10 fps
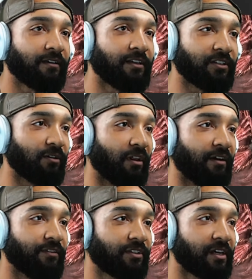his
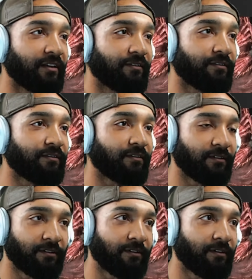glove is kind of
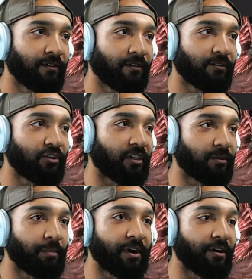
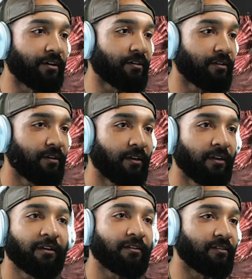transparent.
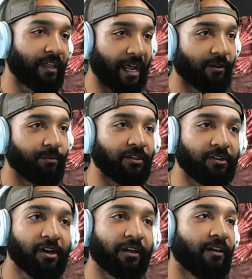That'll be
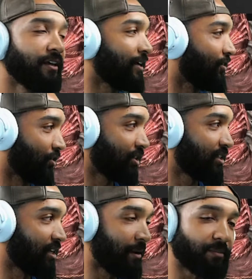good. It looks
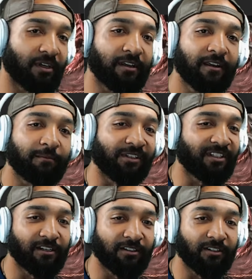sloppy, but
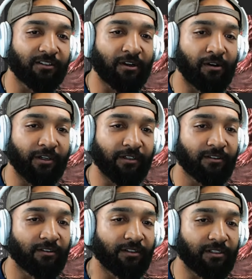then you just go
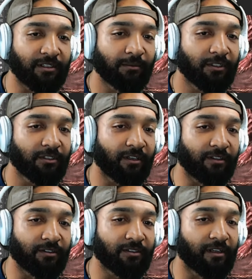and delete some of this
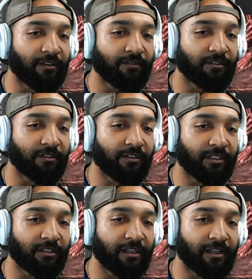other stuff.
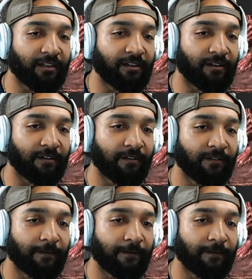Delete that here.